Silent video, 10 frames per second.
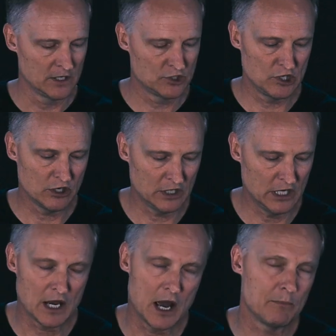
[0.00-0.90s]
She
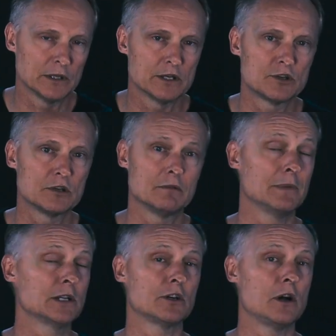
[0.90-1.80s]
couldn't accomplish
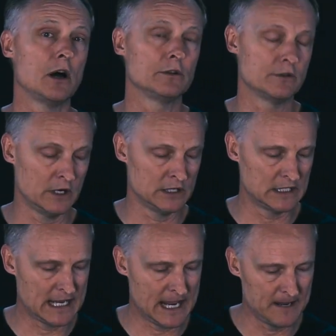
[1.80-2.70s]
much at all during
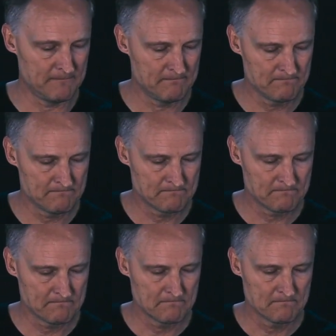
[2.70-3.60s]
the day.
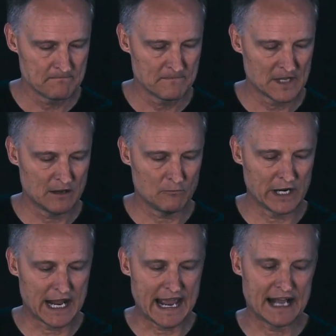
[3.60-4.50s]
And
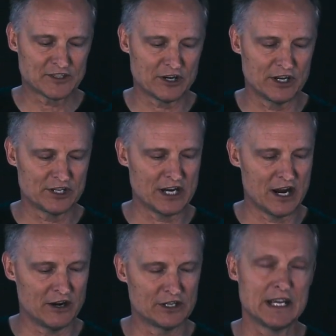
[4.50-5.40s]
when I asked her to
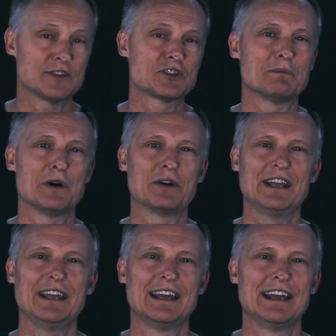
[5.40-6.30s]
share her
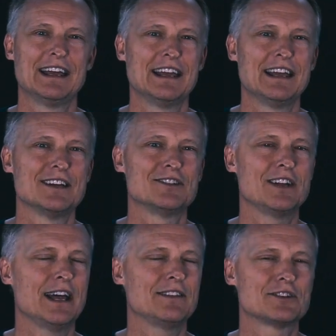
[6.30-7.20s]
testimony,
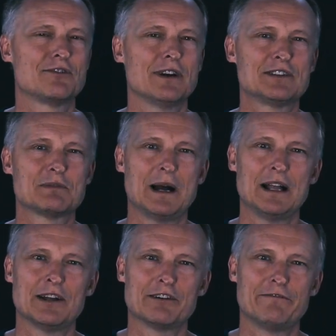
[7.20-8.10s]
she had this great
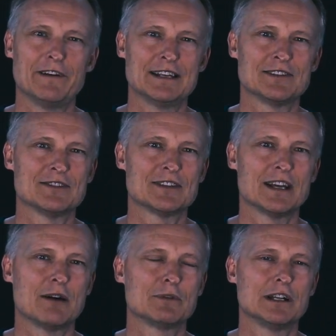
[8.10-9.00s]
smile on her face and
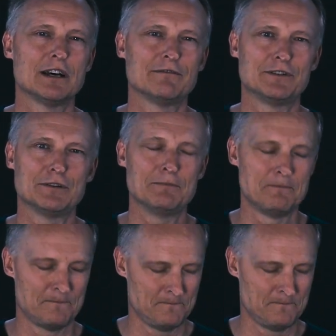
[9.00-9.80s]
said, I would love to.